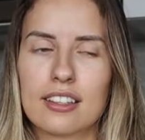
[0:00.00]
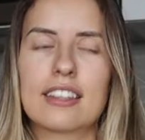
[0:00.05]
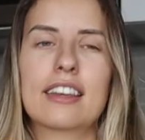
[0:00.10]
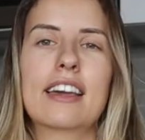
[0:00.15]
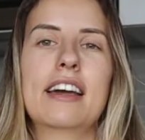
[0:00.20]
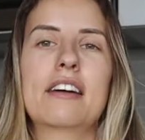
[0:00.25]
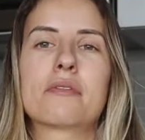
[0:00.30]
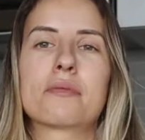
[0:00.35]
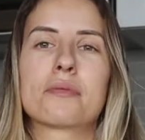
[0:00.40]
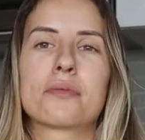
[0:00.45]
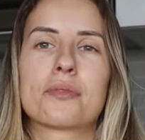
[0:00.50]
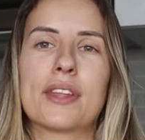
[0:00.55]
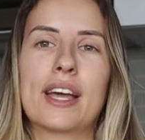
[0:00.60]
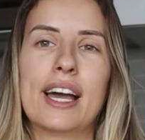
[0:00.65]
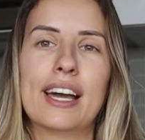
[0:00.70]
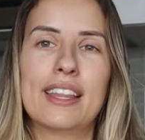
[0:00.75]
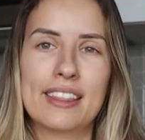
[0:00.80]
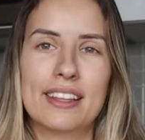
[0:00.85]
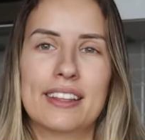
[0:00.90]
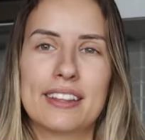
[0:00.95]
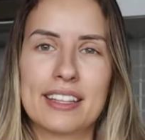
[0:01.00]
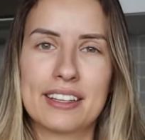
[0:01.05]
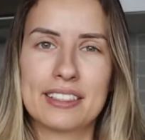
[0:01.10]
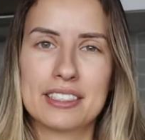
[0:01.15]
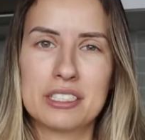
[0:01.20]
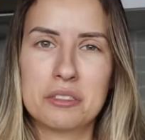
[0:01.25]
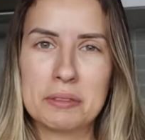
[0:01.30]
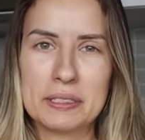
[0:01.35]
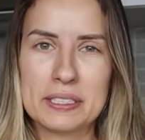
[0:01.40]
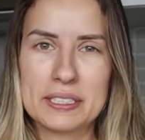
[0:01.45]
Yeah, I think that
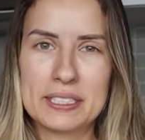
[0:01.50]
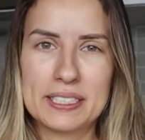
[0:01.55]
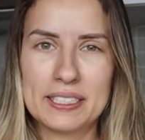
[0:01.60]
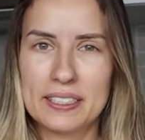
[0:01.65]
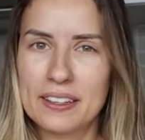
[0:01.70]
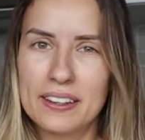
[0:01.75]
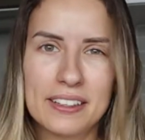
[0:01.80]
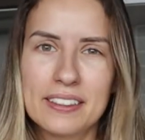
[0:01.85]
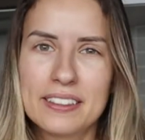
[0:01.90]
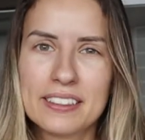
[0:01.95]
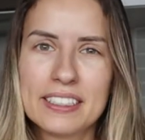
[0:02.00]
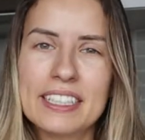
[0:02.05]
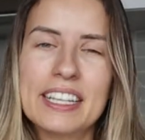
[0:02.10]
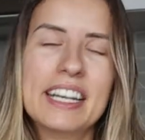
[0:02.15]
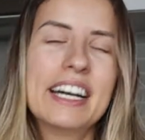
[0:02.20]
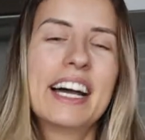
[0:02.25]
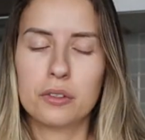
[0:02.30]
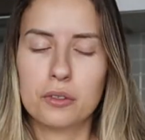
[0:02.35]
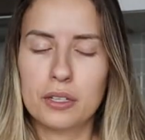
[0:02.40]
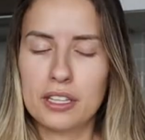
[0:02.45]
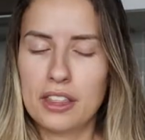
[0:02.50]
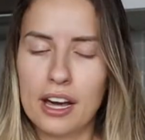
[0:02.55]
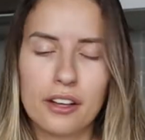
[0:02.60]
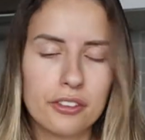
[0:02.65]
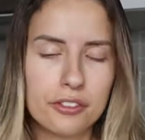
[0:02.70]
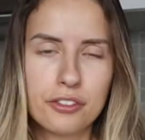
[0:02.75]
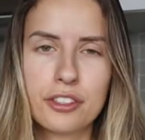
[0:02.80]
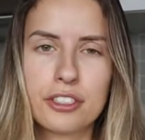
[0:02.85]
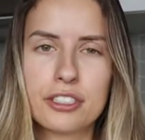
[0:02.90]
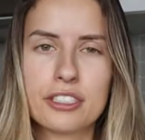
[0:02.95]
explains it all.
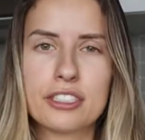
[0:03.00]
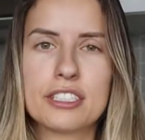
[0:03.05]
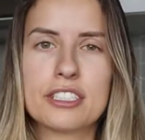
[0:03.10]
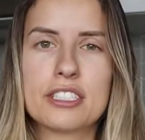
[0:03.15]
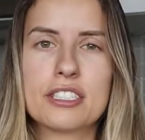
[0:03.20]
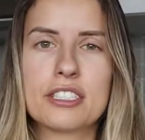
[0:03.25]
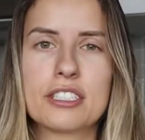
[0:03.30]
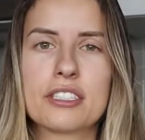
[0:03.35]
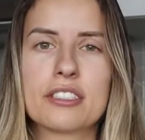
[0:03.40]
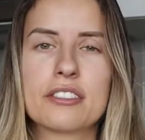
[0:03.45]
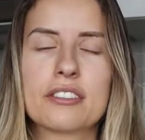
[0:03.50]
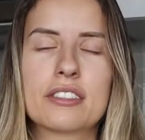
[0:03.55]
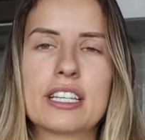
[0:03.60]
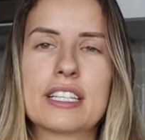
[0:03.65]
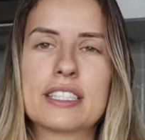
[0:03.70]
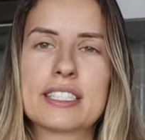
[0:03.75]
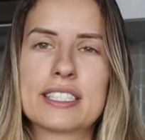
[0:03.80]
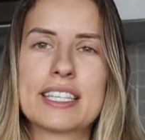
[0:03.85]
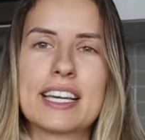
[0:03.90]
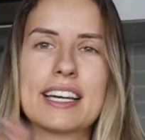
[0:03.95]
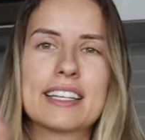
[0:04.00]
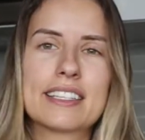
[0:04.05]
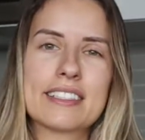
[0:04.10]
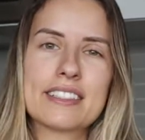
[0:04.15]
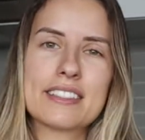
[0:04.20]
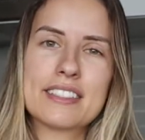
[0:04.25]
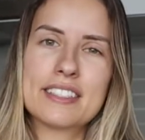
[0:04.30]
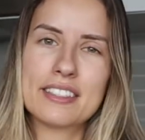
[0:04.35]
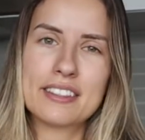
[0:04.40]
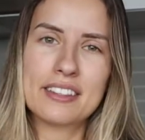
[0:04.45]
Without further ado, let's get
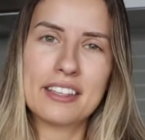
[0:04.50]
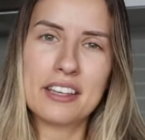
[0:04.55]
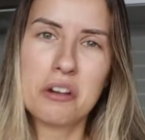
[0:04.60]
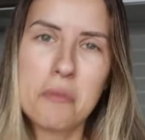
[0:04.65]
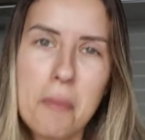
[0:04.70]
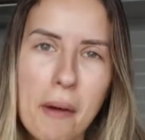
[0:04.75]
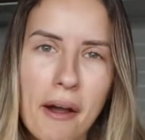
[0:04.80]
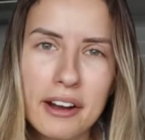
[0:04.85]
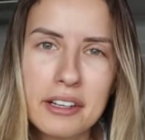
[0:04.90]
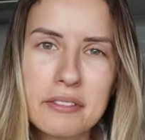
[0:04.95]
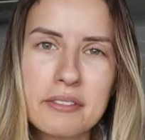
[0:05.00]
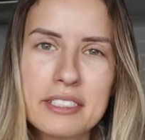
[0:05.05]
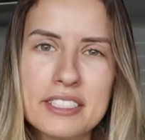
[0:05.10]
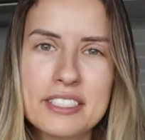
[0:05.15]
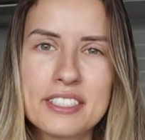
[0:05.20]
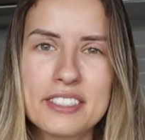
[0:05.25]
into the apartment